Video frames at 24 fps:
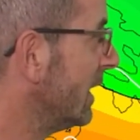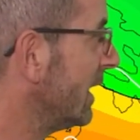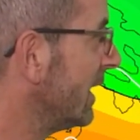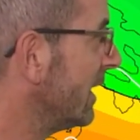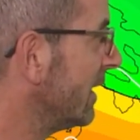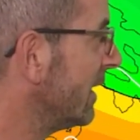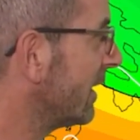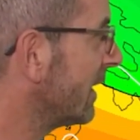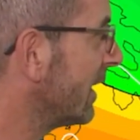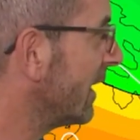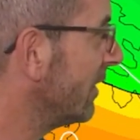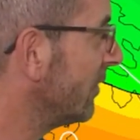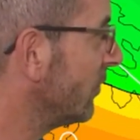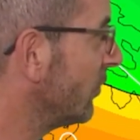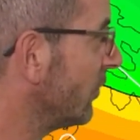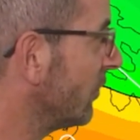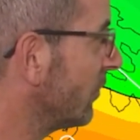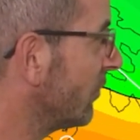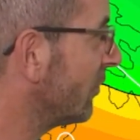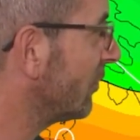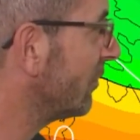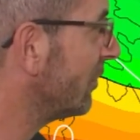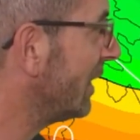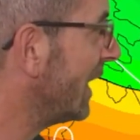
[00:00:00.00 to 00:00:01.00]
indicates a
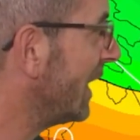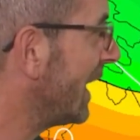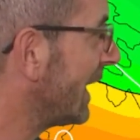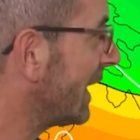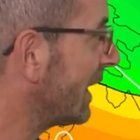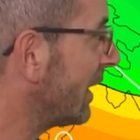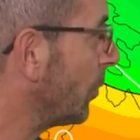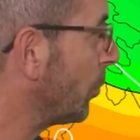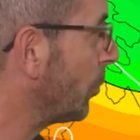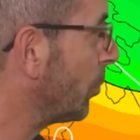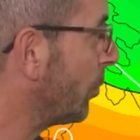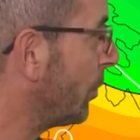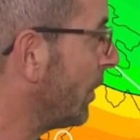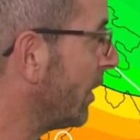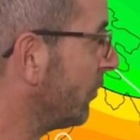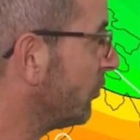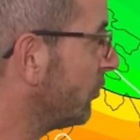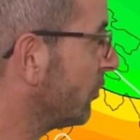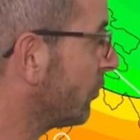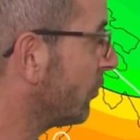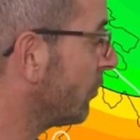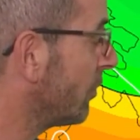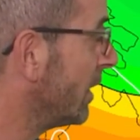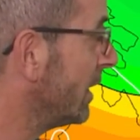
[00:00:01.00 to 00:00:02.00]
slack
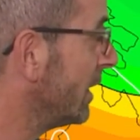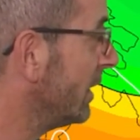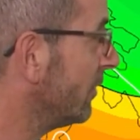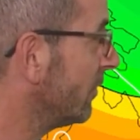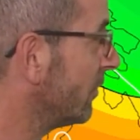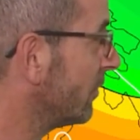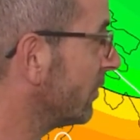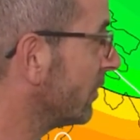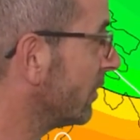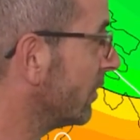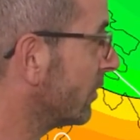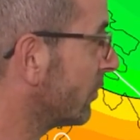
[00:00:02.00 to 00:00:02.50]
pressure gradient